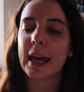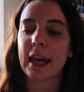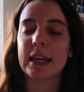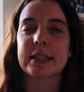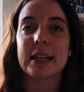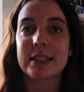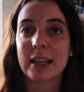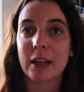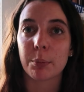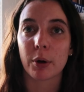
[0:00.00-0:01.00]
is
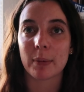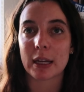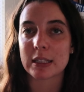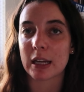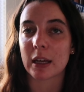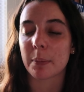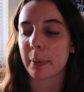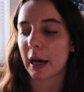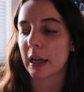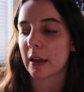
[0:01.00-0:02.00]
Isn't It Bromantic
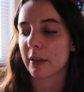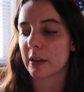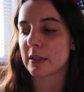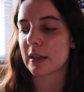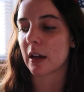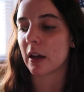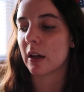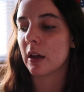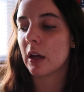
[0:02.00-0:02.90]
by Lisa